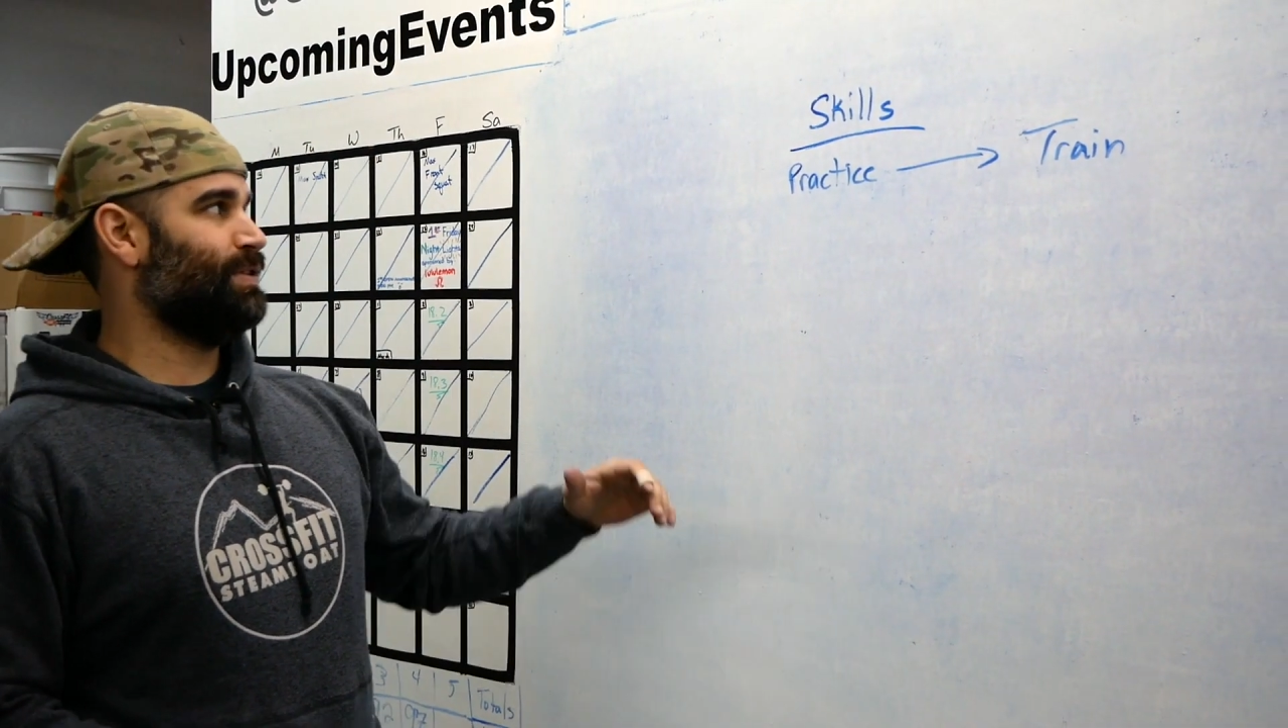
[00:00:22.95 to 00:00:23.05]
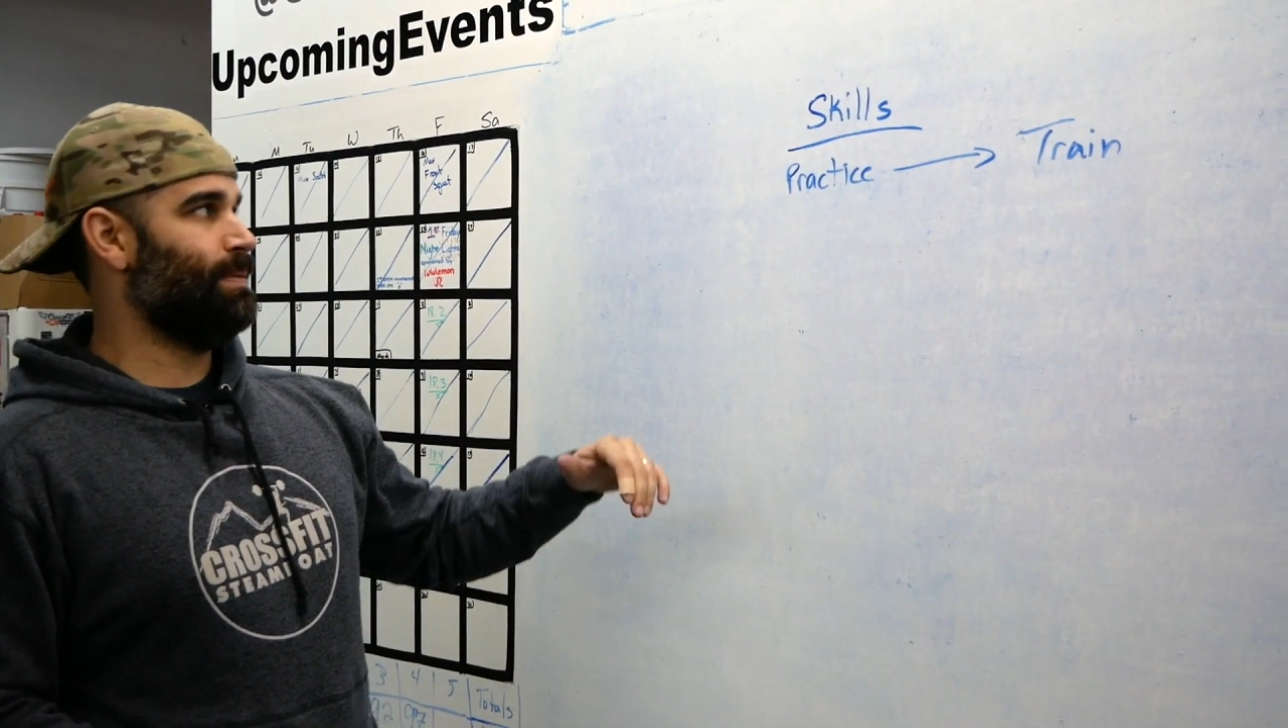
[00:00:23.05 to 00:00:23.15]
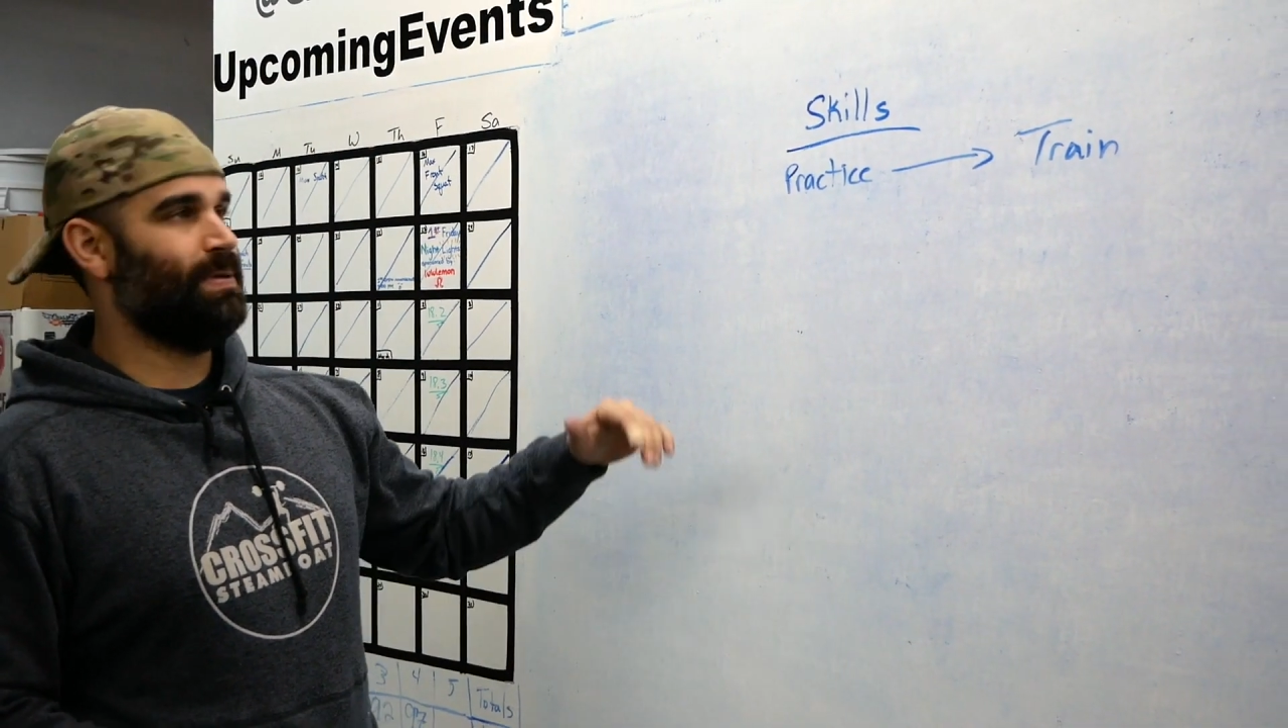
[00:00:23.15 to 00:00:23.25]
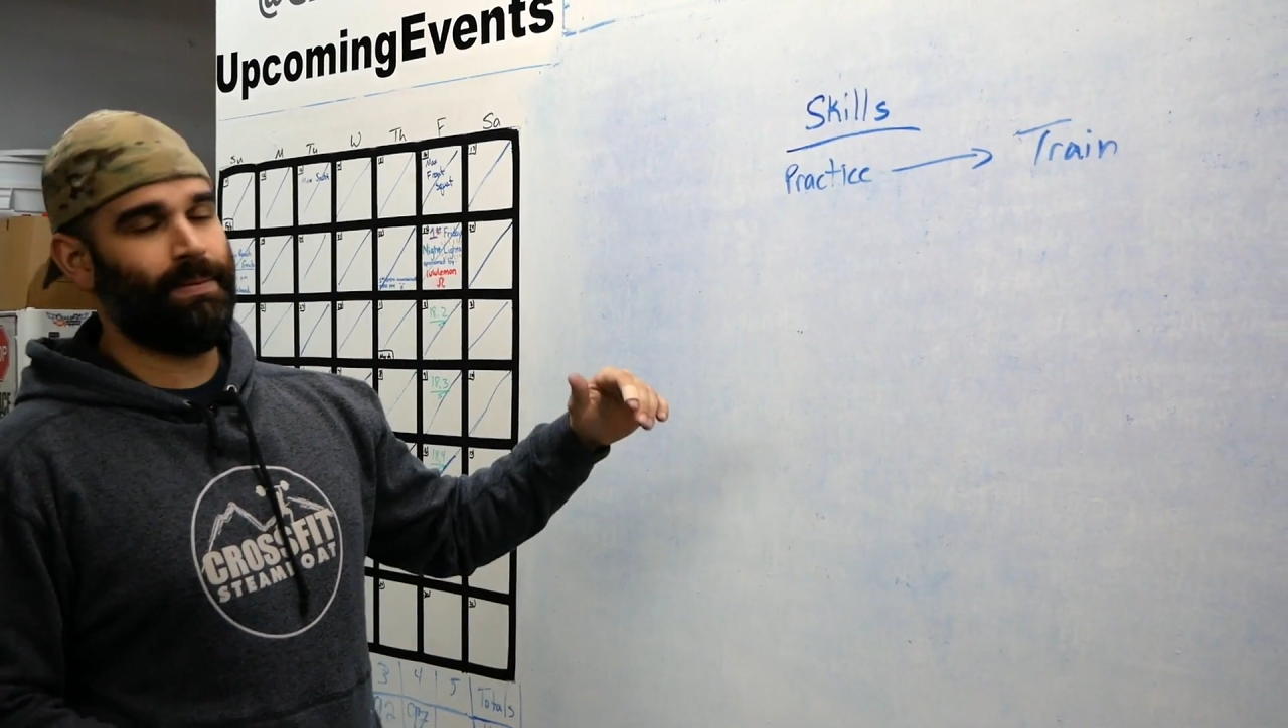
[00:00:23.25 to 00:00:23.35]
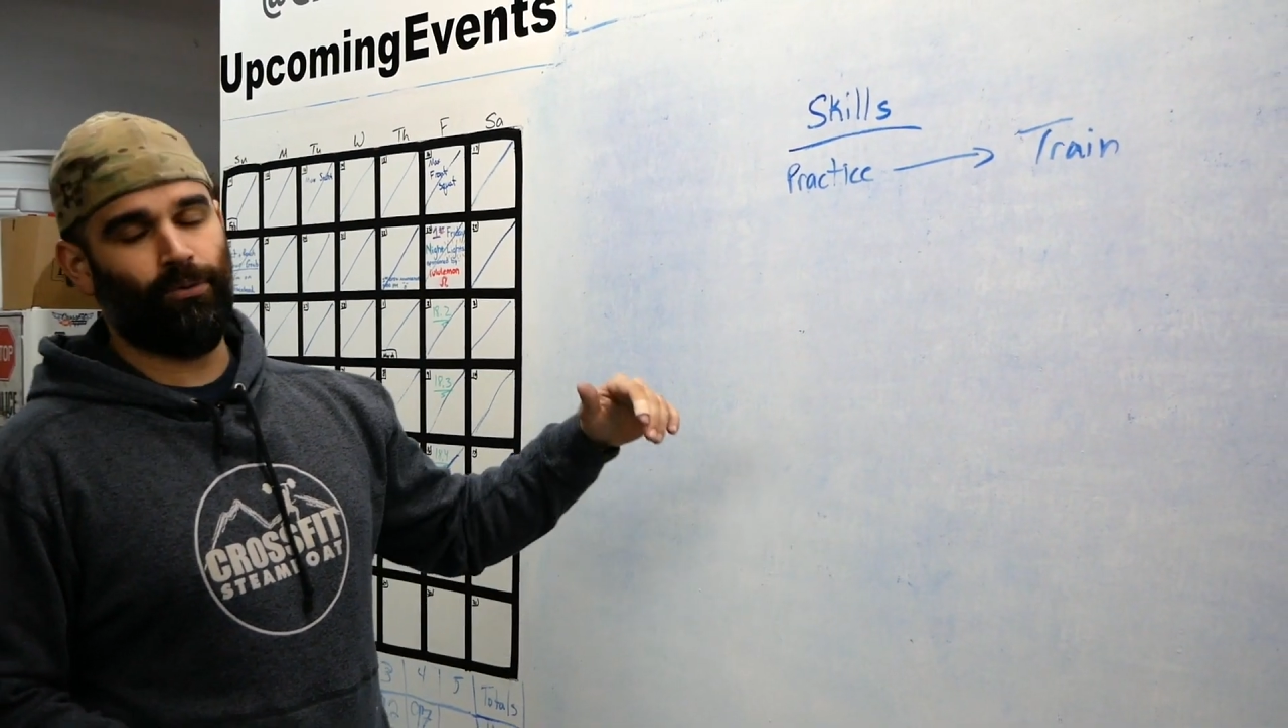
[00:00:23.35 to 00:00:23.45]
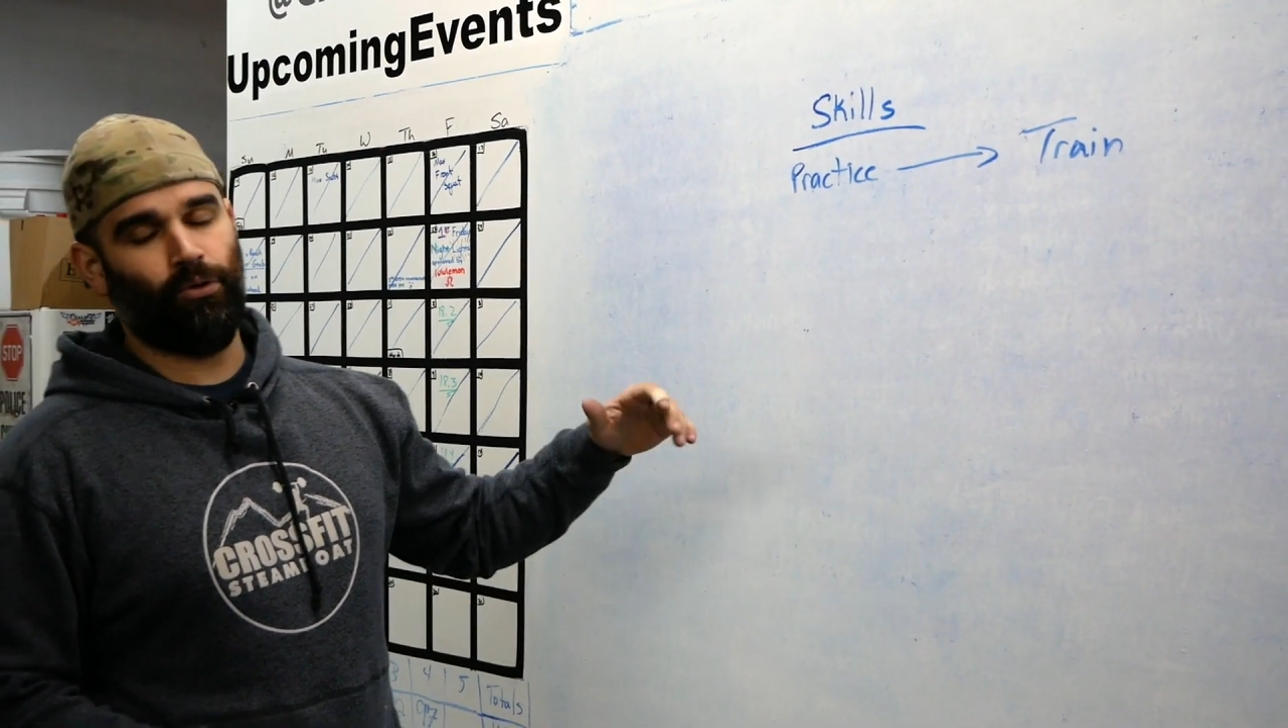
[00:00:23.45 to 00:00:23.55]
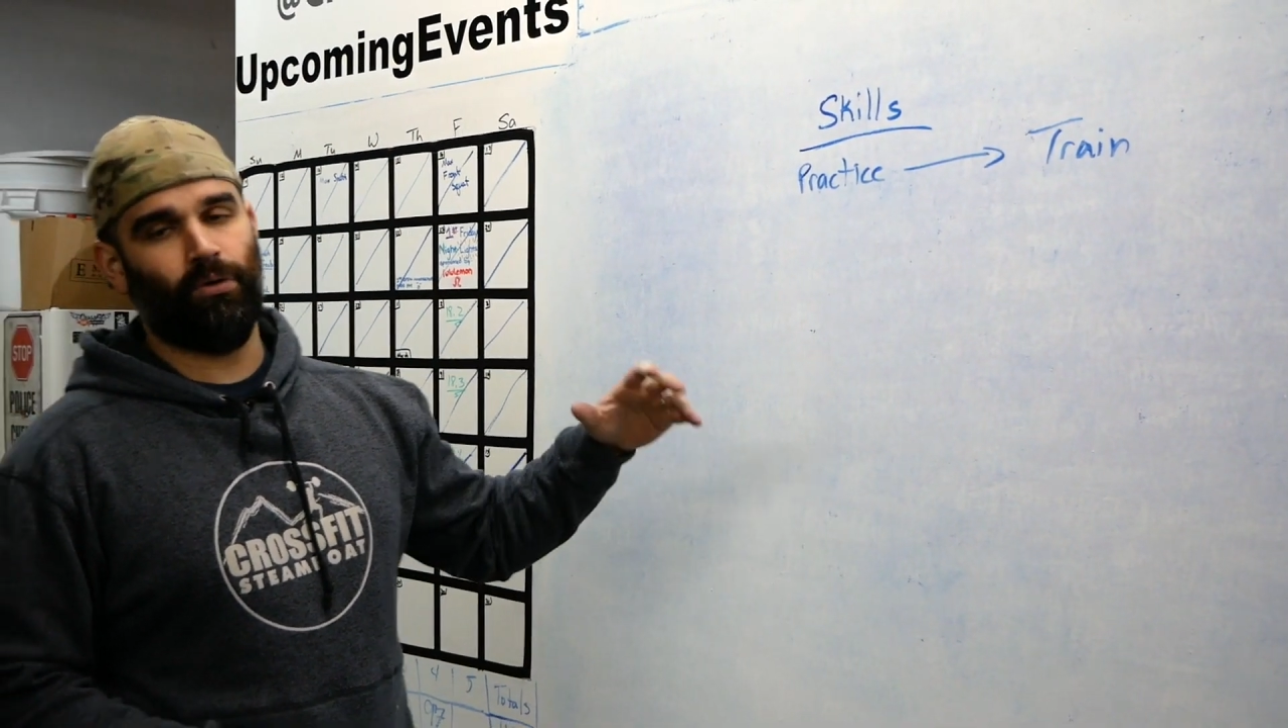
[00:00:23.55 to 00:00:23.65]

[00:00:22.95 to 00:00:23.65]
see people